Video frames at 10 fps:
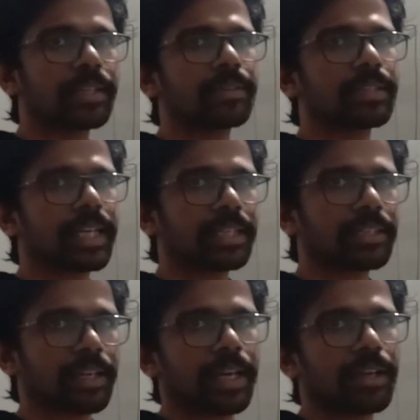you
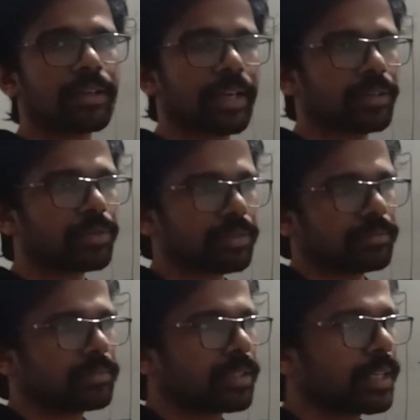get a good
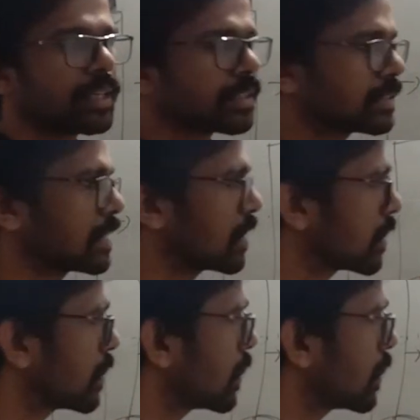result.